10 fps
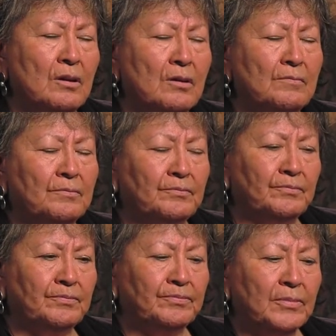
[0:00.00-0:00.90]
um,
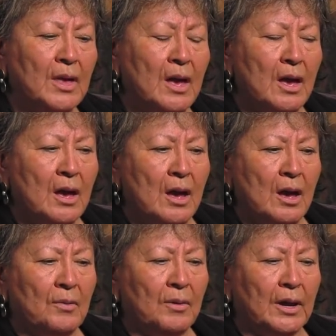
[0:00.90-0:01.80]

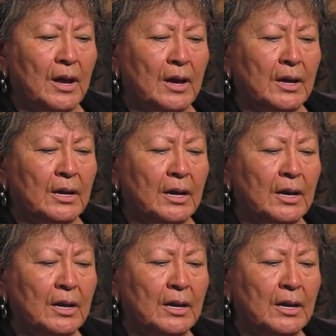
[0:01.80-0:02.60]
when I